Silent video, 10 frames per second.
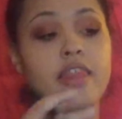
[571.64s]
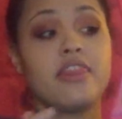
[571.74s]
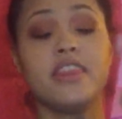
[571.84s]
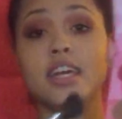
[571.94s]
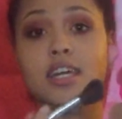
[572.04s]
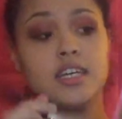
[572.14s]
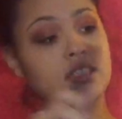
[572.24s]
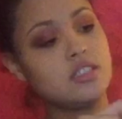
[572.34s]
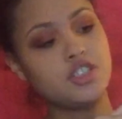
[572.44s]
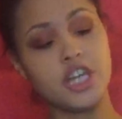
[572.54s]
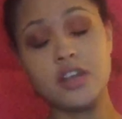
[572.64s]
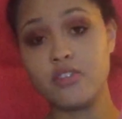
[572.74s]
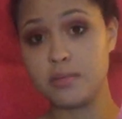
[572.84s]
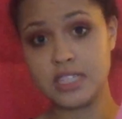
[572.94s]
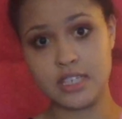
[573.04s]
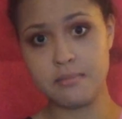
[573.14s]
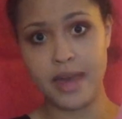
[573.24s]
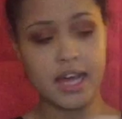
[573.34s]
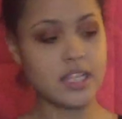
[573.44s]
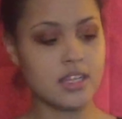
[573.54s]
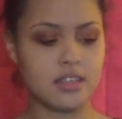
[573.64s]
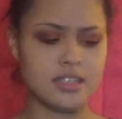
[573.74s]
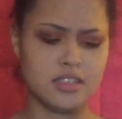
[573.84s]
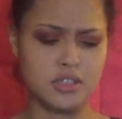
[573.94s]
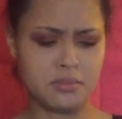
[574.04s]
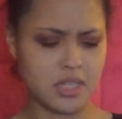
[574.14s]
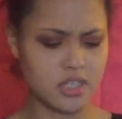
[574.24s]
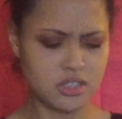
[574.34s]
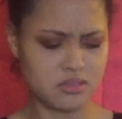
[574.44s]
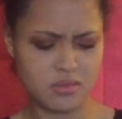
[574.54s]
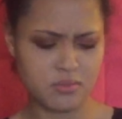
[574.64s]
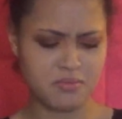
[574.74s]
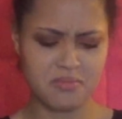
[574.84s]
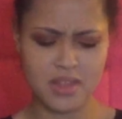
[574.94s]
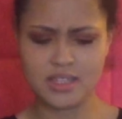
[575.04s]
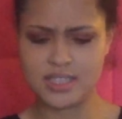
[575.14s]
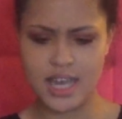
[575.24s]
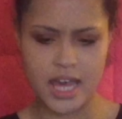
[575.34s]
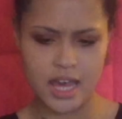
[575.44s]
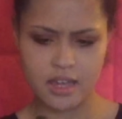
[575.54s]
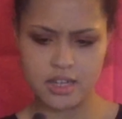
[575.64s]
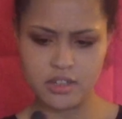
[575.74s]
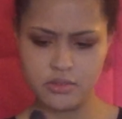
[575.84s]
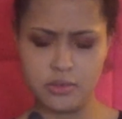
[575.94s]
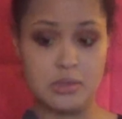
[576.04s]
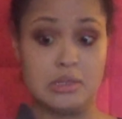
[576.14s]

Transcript: this shade from the same palette. This is a blush. It's kind of